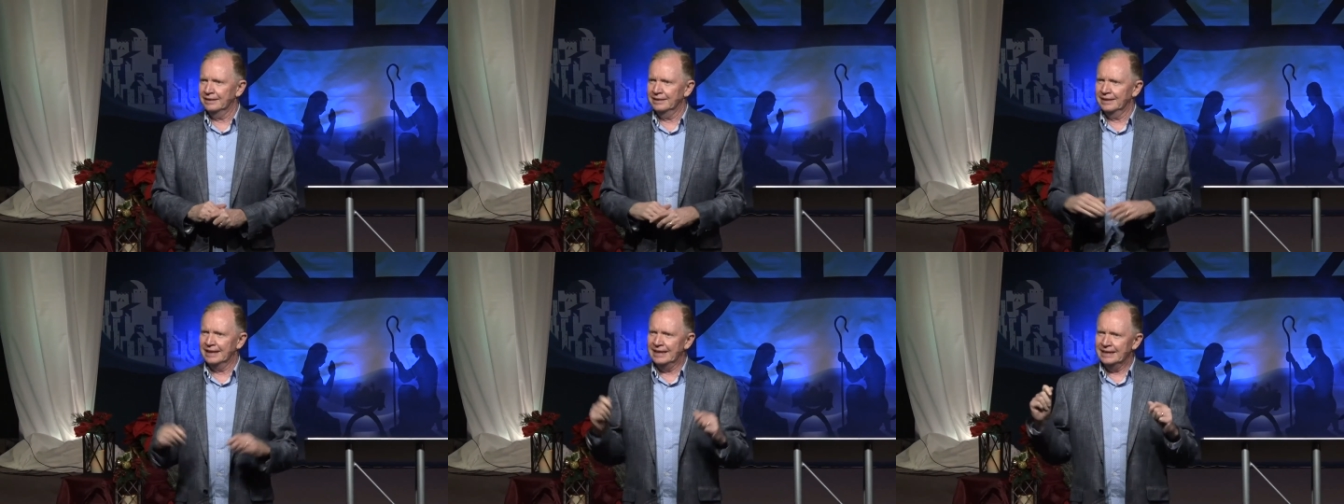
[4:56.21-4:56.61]

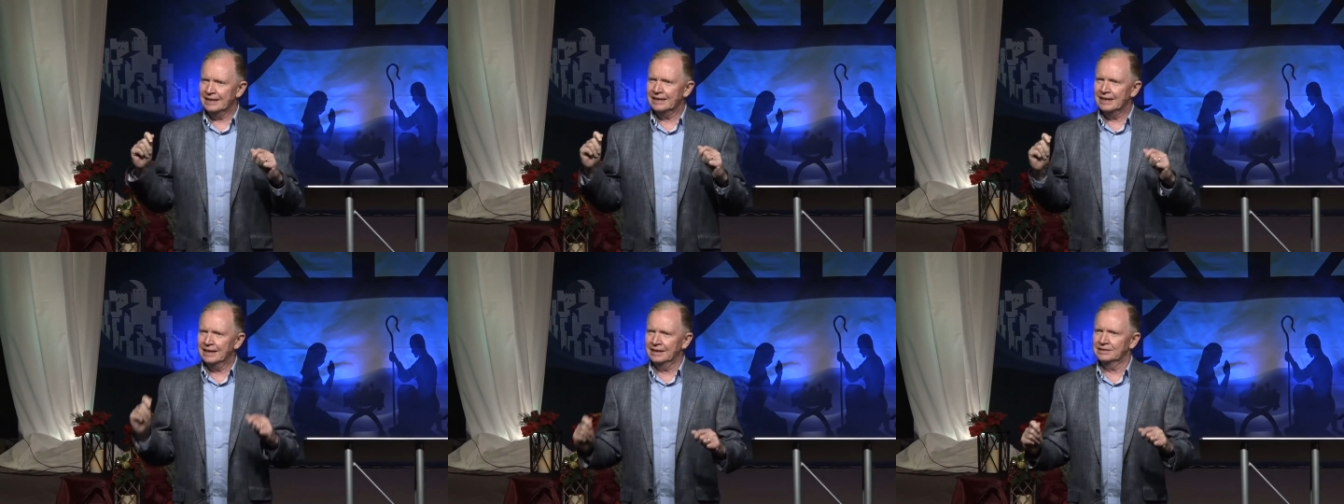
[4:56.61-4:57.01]
He
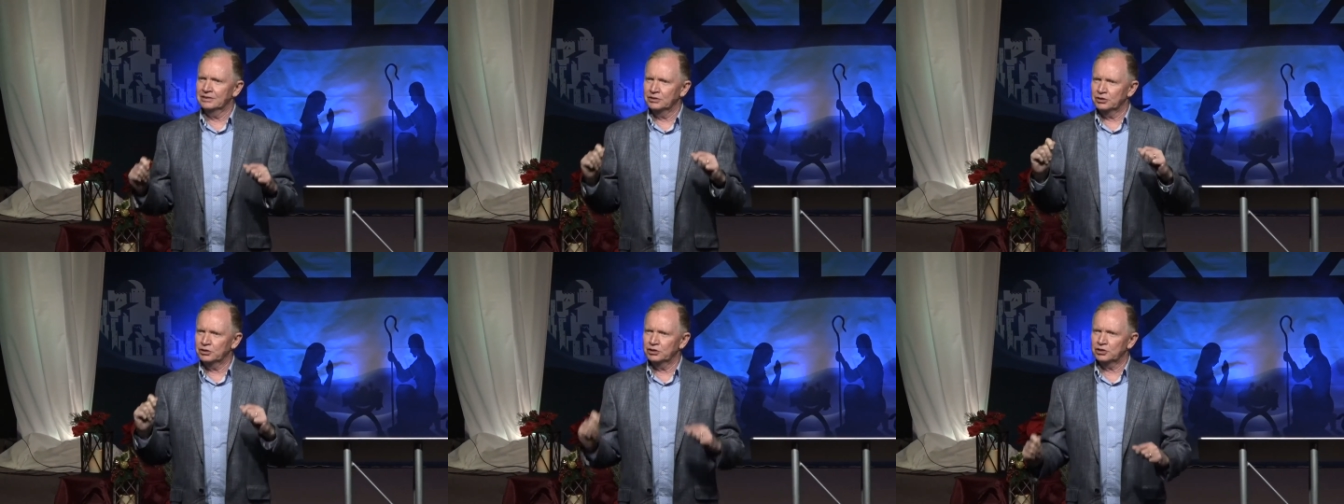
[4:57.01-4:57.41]
got
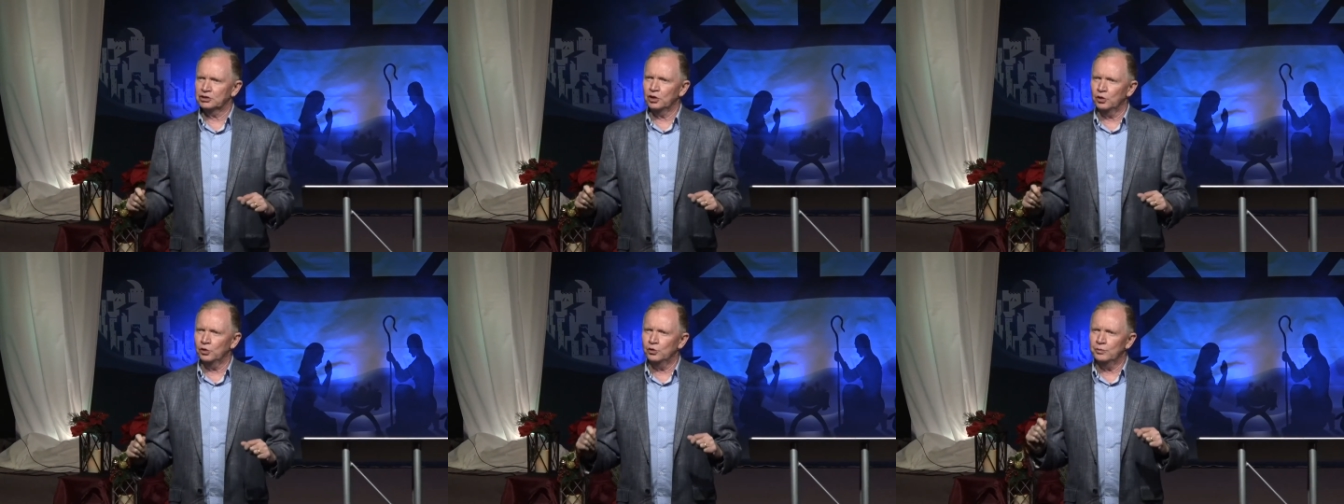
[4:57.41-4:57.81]

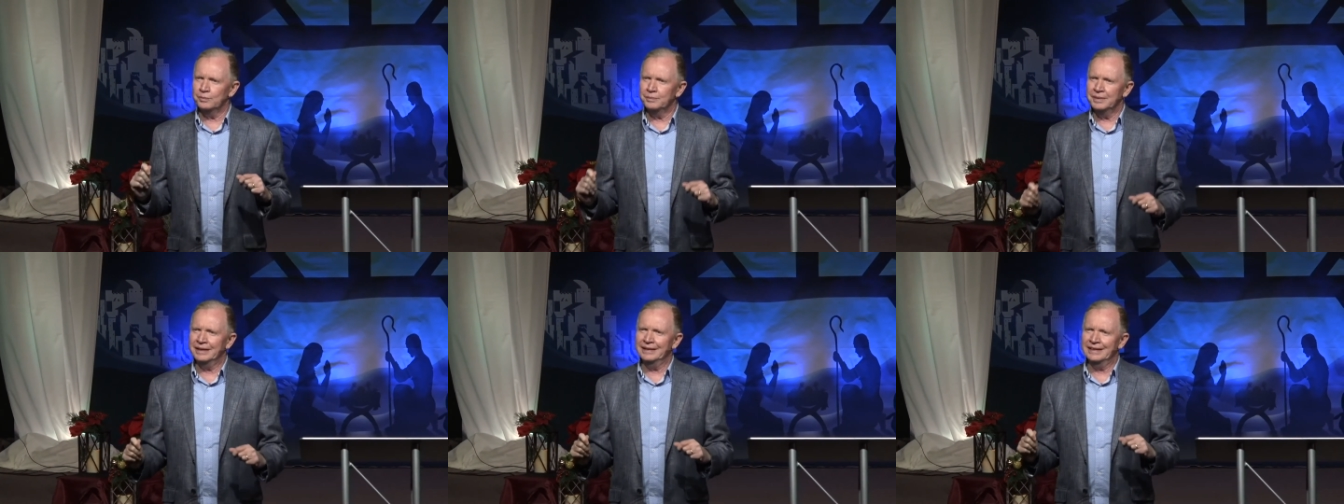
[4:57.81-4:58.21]
so
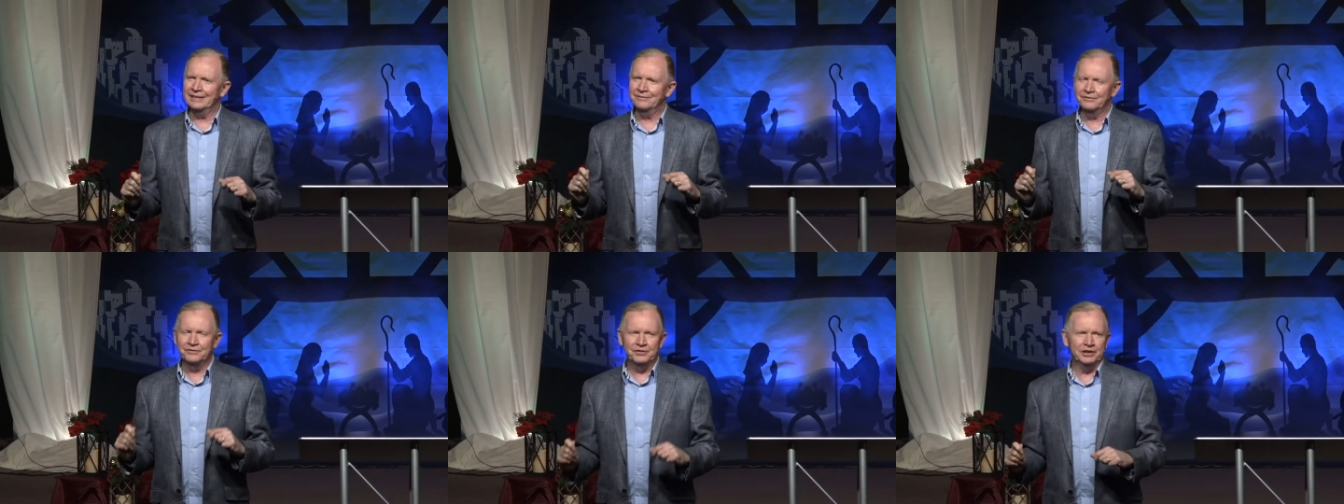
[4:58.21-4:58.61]

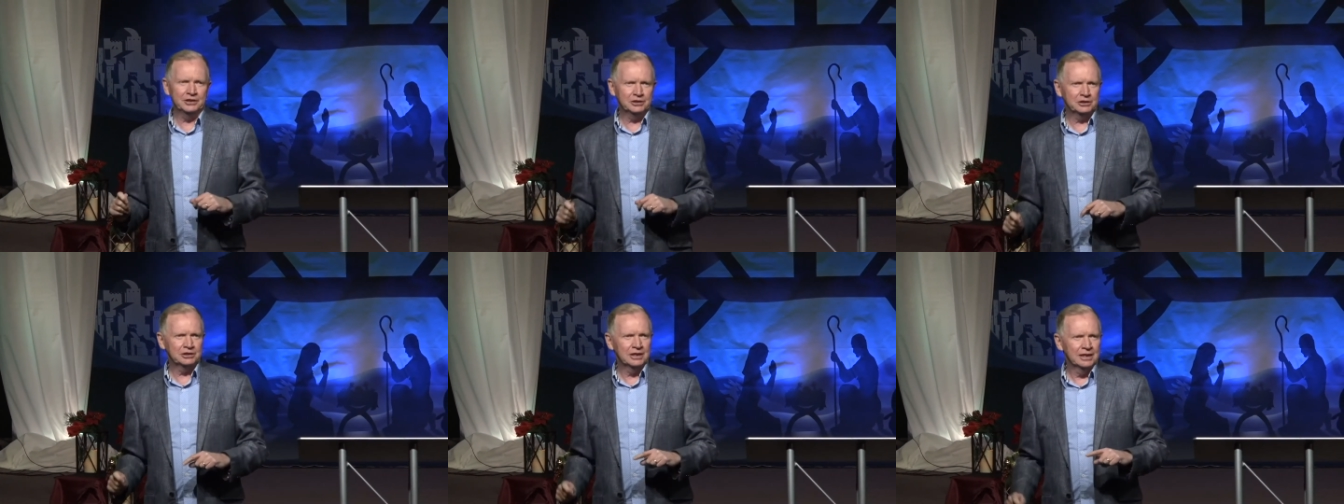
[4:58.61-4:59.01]
many
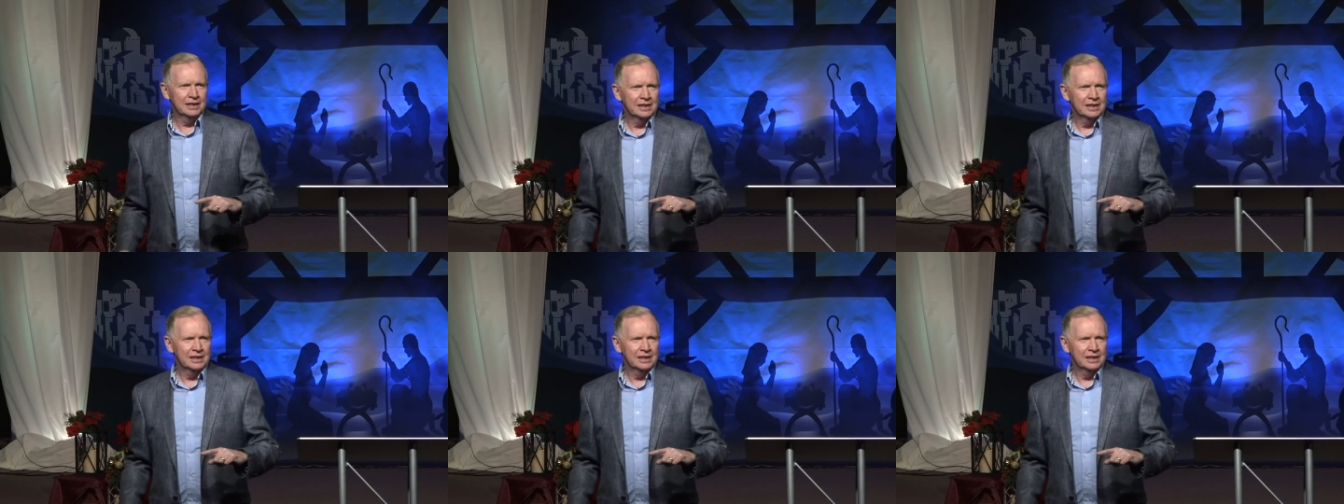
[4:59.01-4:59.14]
fish